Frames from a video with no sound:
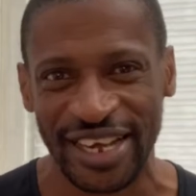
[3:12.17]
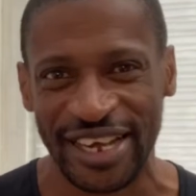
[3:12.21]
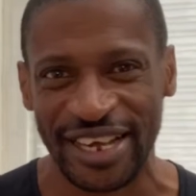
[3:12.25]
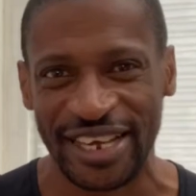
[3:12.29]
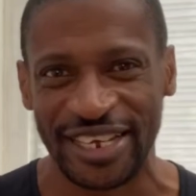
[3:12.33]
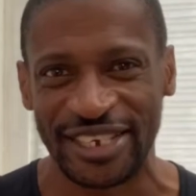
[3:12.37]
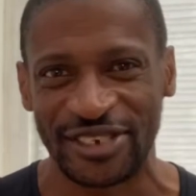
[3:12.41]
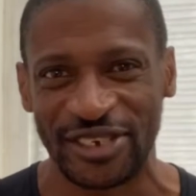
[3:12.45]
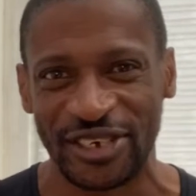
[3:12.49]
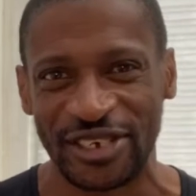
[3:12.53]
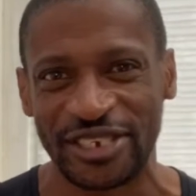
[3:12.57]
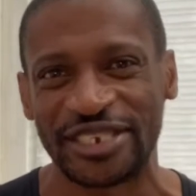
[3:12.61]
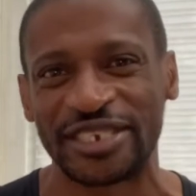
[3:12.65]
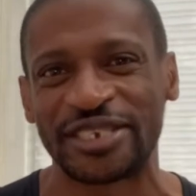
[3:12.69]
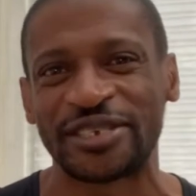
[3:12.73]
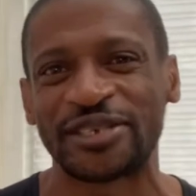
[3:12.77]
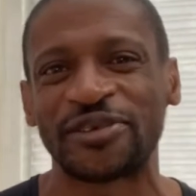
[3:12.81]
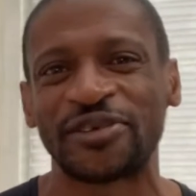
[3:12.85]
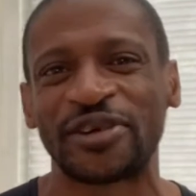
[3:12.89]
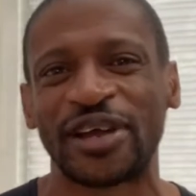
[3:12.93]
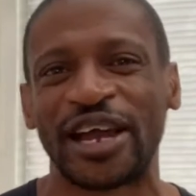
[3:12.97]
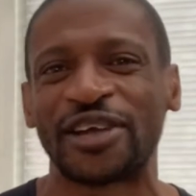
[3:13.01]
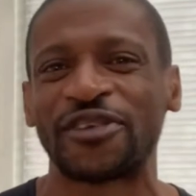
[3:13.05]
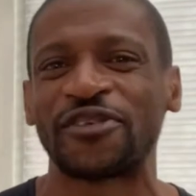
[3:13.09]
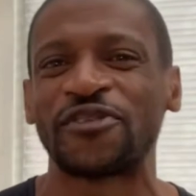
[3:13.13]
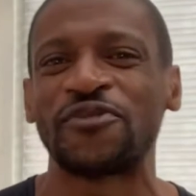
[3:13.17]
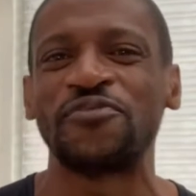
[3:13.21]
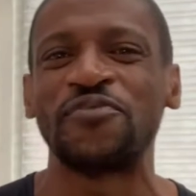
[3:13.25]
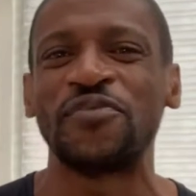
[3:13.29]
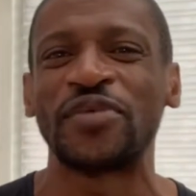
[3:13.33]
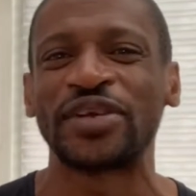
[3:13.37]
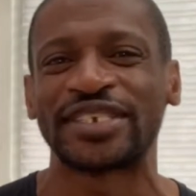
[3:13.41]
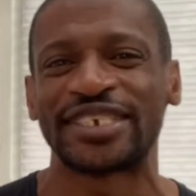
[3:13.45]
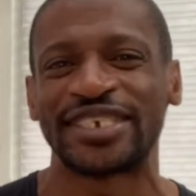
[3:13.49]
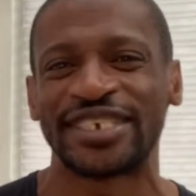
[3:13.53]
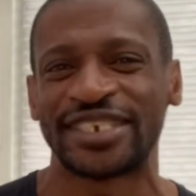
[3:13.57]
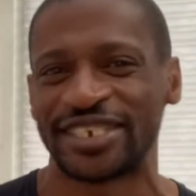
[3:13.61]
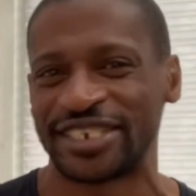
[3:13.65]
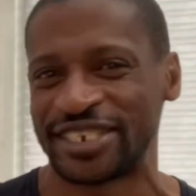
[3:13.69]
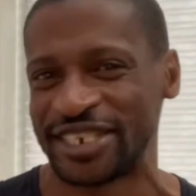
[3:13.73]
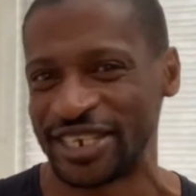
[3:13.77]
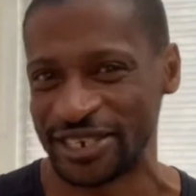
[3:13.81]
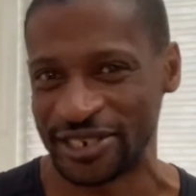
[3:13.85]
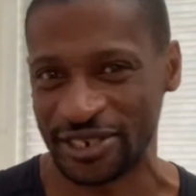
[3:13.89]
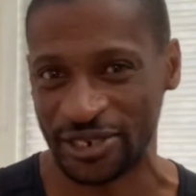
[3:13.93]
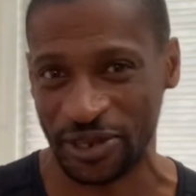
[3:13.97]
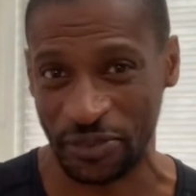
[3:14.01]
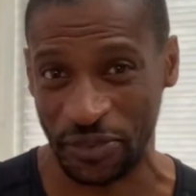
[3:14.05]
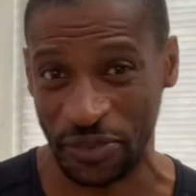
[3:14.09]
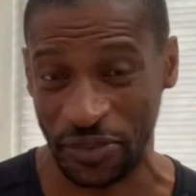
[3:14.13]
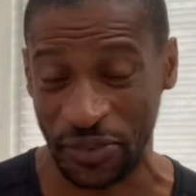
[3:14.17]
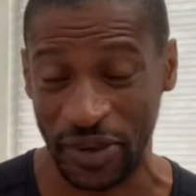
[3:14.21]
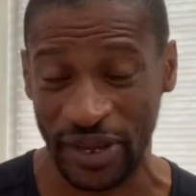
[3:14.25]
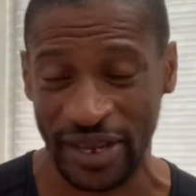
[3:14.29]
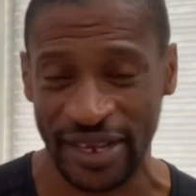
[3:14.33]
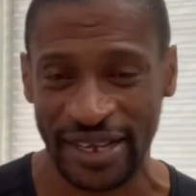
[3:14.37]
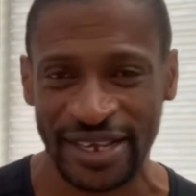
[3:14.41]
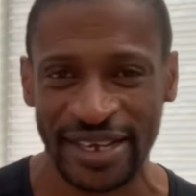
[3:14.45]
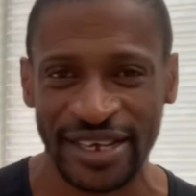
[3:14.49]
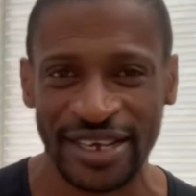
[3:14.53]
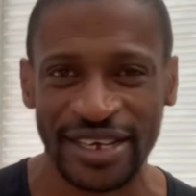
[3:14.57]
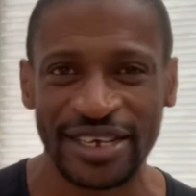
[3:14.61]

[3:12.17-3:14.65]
It just kind of mixes things up a bit.